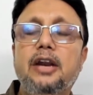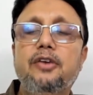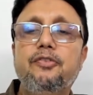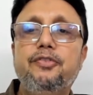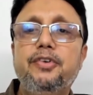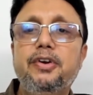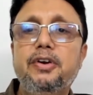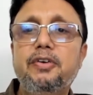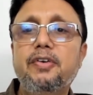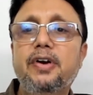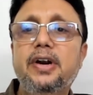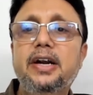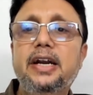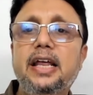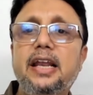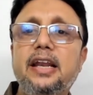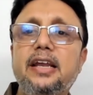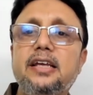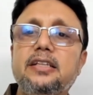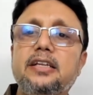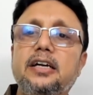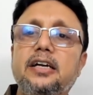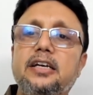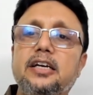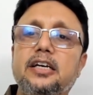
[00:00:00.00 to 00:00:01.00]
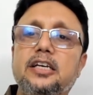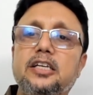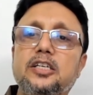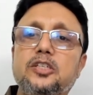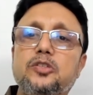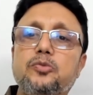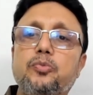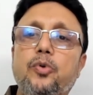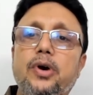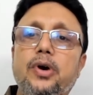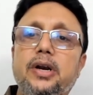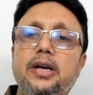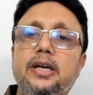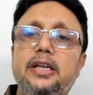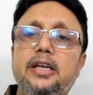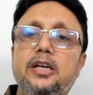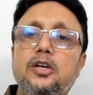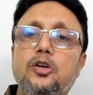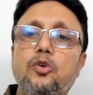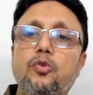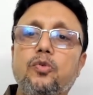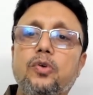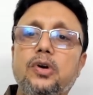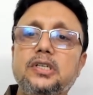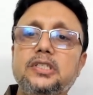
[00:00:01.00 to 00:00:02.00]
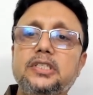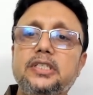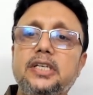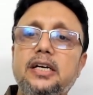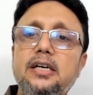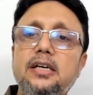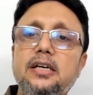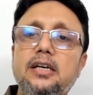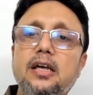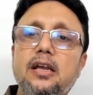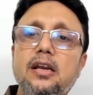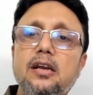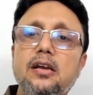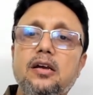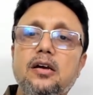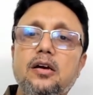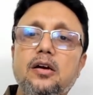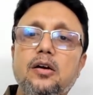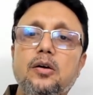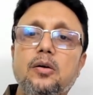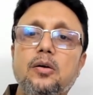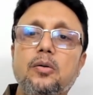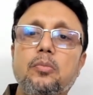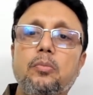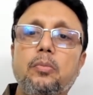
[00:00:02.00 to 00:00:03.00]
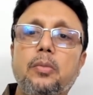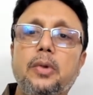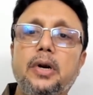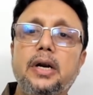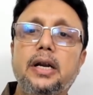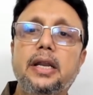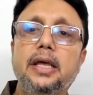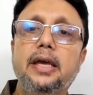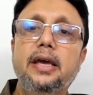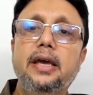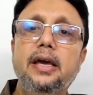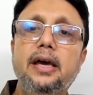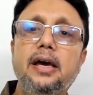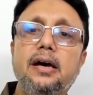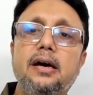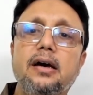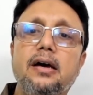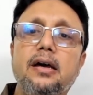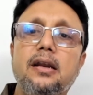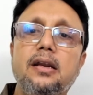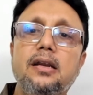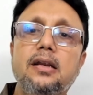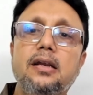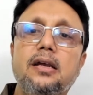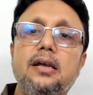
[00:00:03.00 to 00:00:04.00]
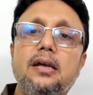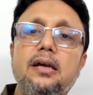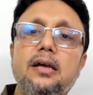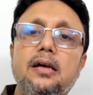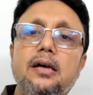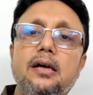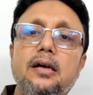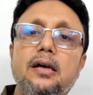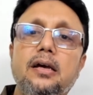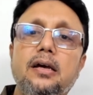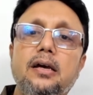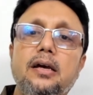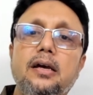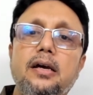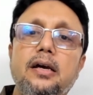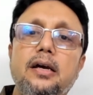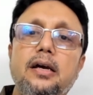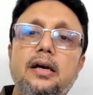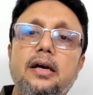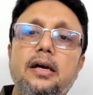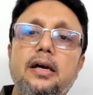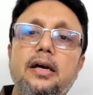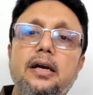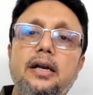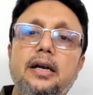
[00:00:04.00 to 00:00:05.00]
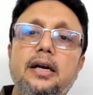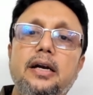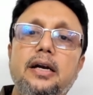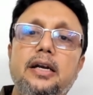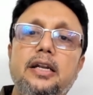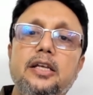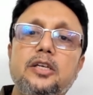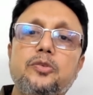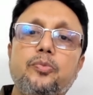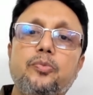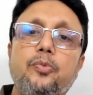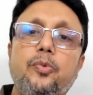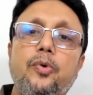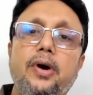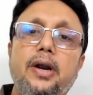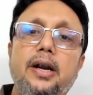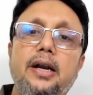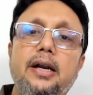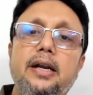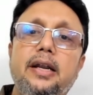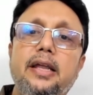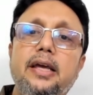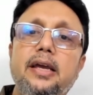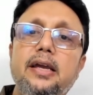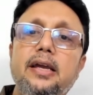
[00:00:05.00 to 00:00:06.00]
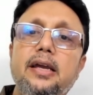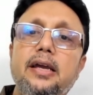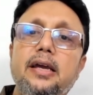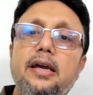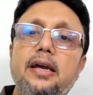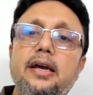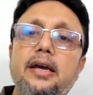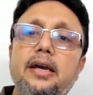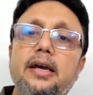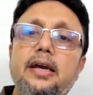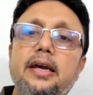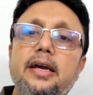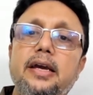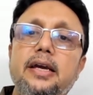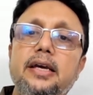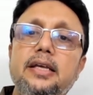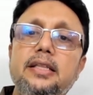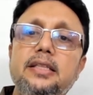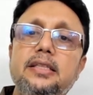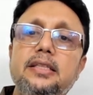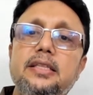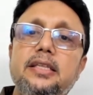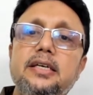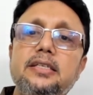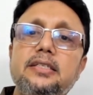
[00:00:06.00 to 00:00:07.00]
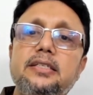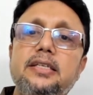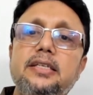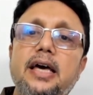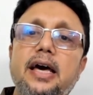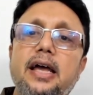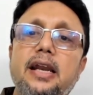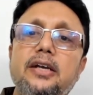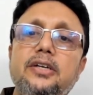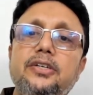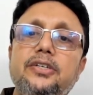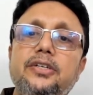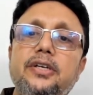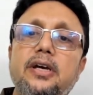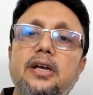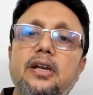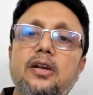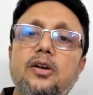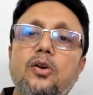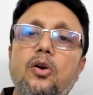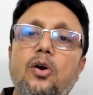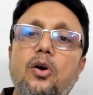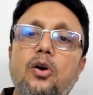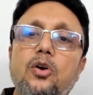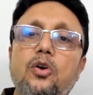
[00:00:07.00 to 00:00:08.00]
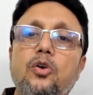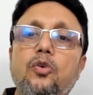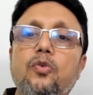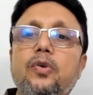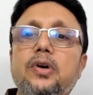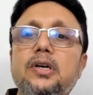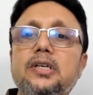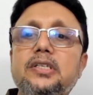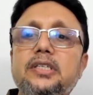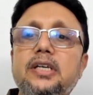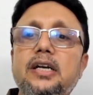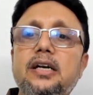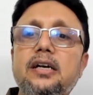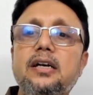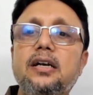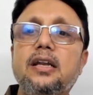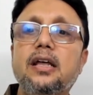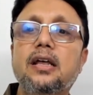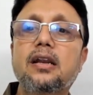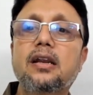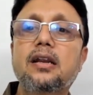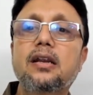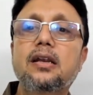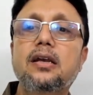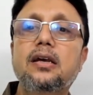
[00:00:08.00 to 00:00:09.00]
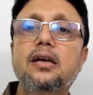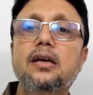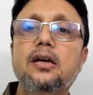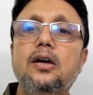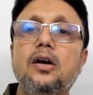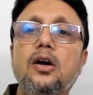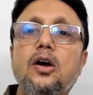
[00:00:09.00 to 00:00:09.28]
And we were telling that it is pointing towards center, but here it is pointing in this direction, not towards center.